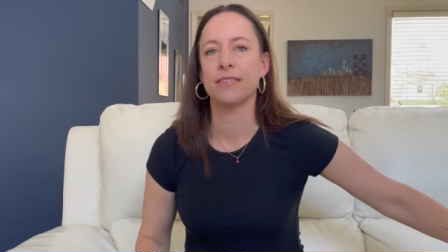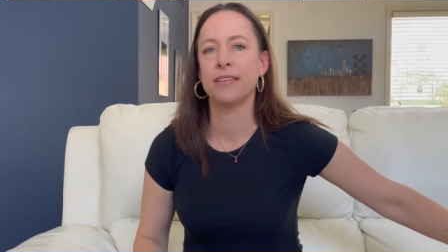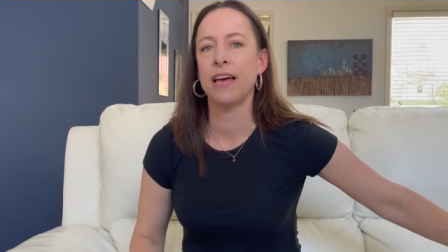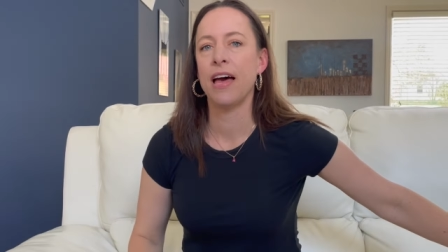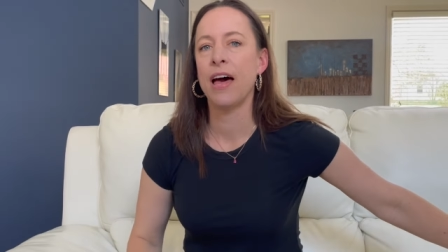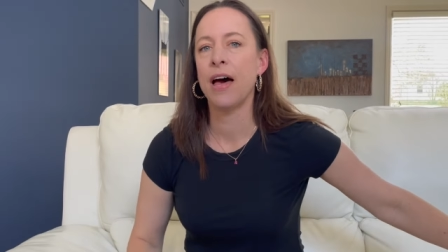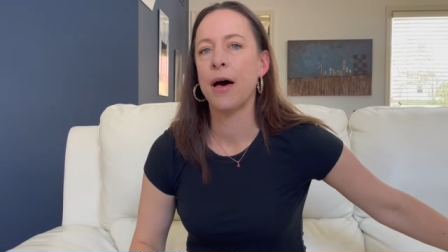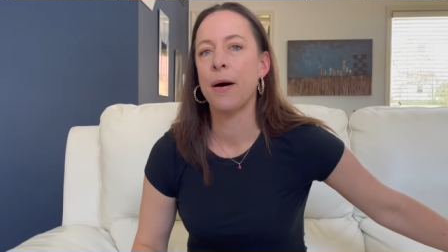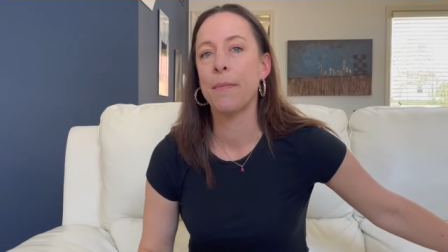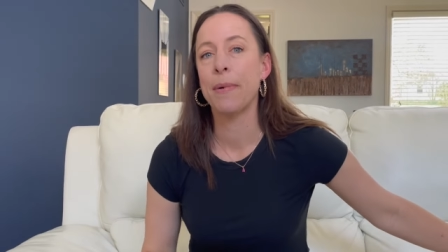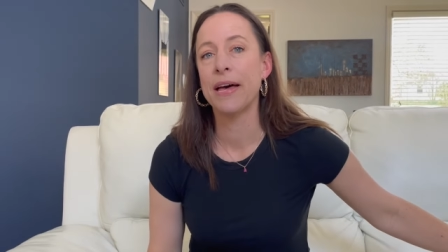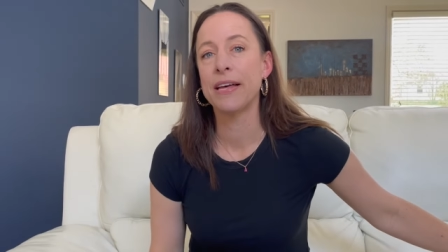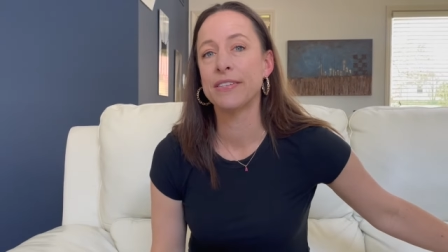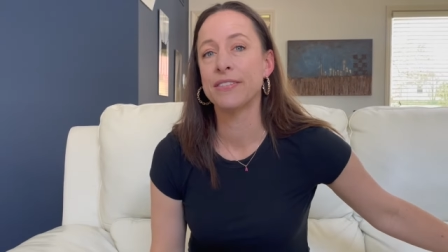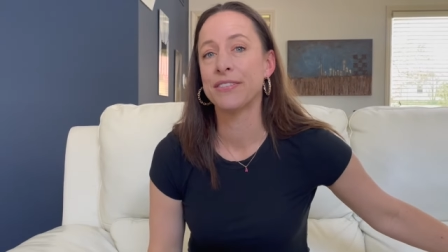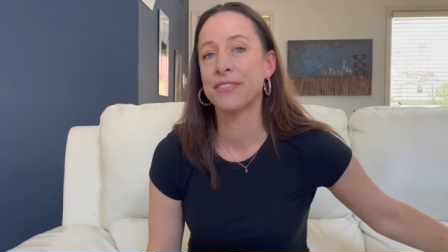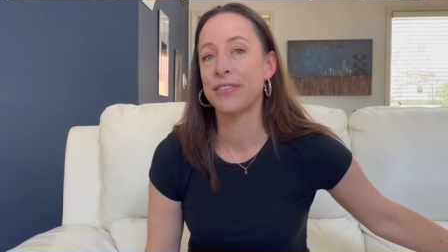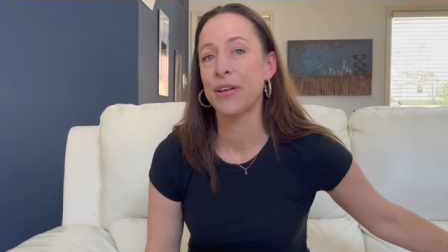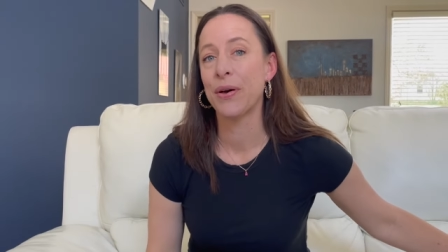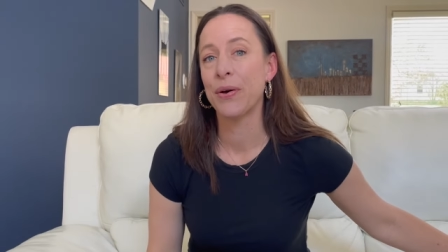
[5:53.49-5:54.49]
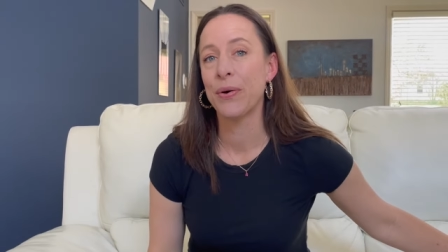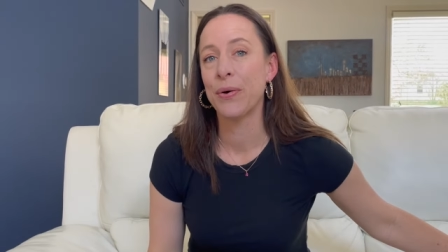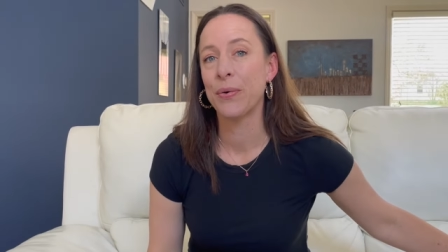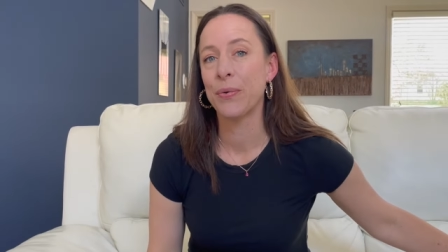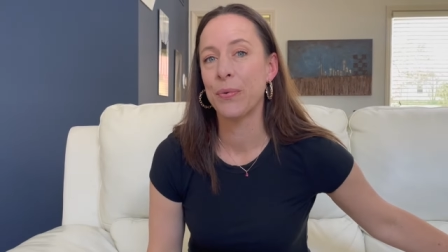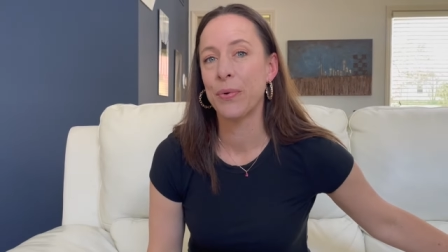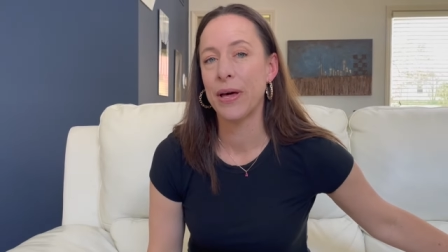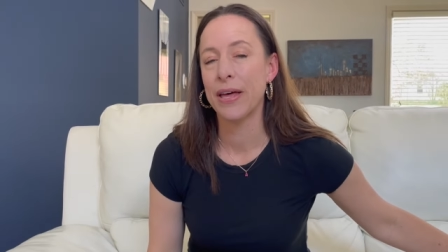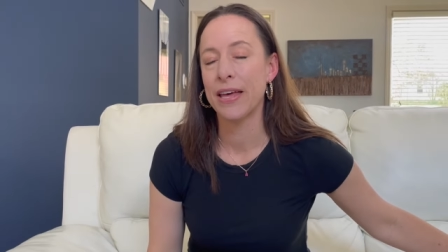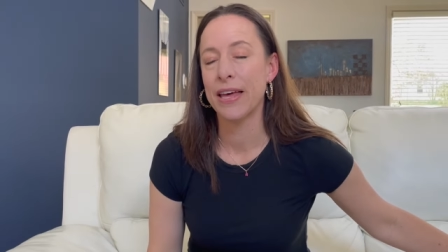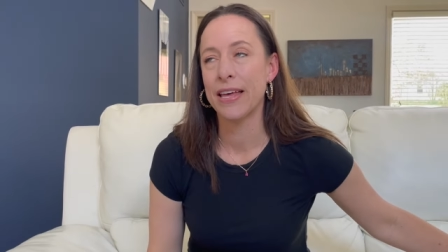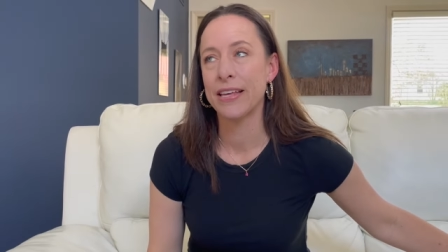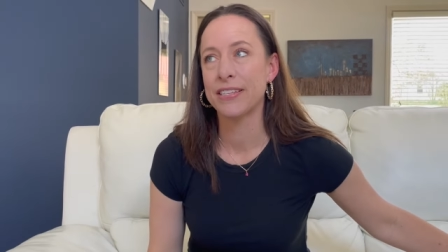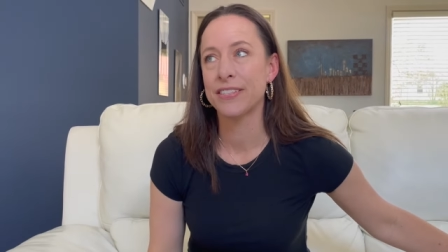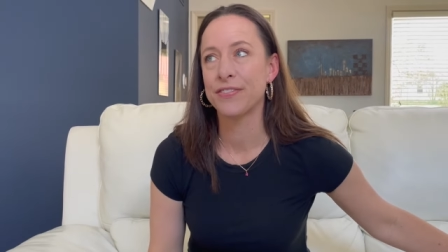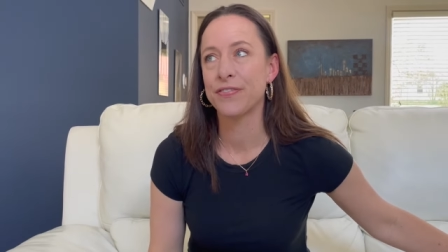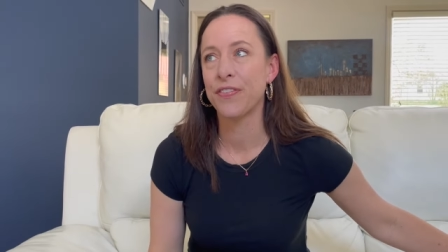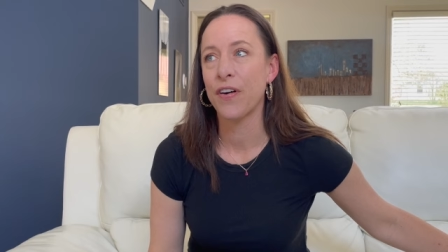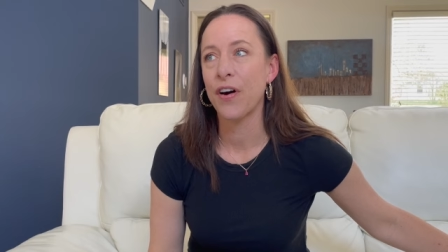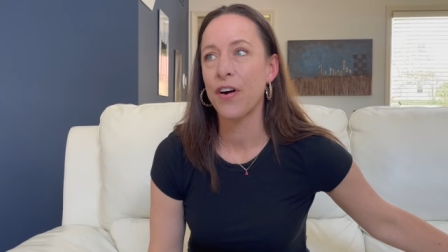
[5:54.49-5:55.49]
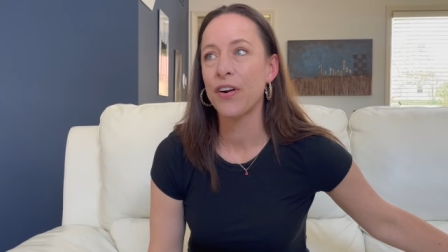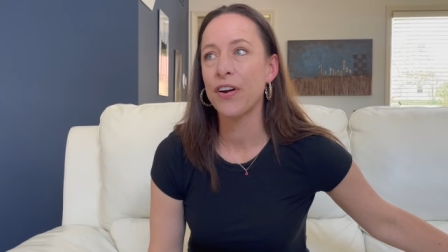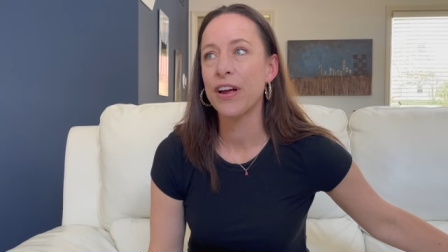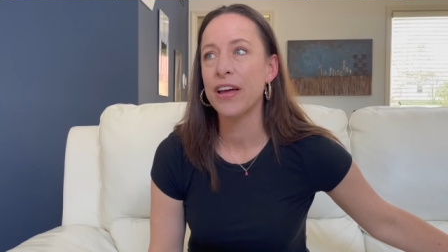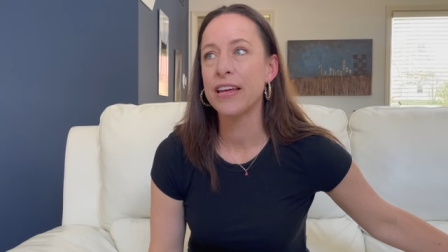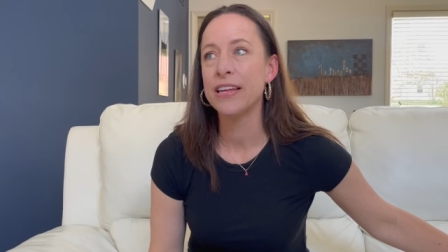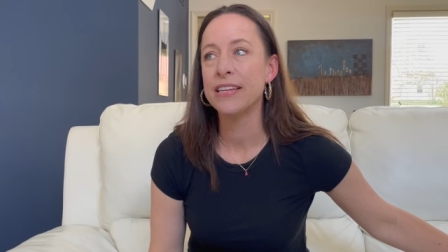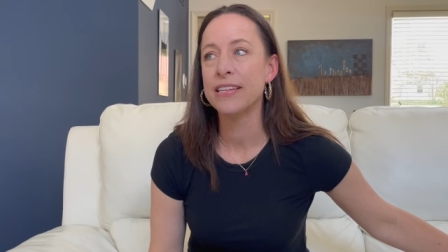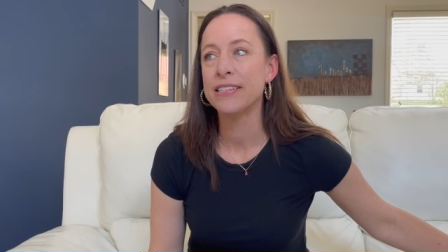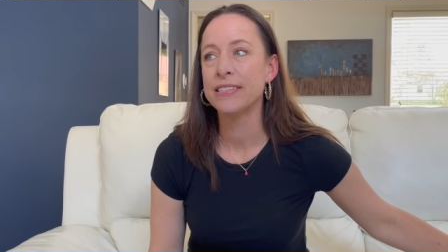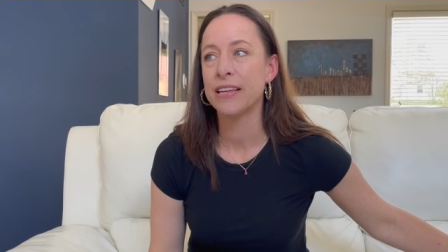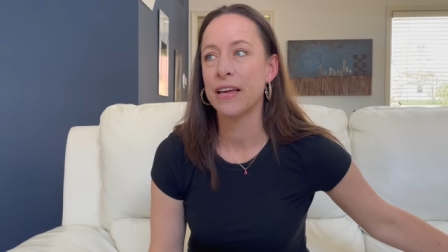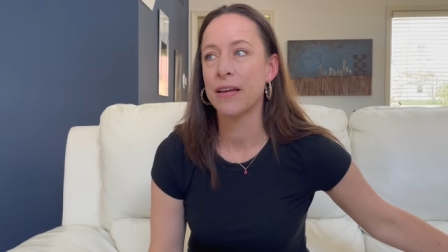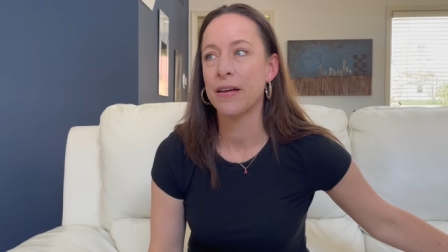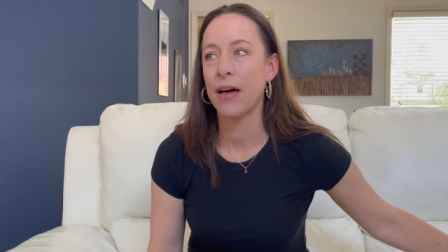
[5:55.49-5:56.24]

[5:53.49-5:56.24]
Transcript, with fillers: Um, so as far as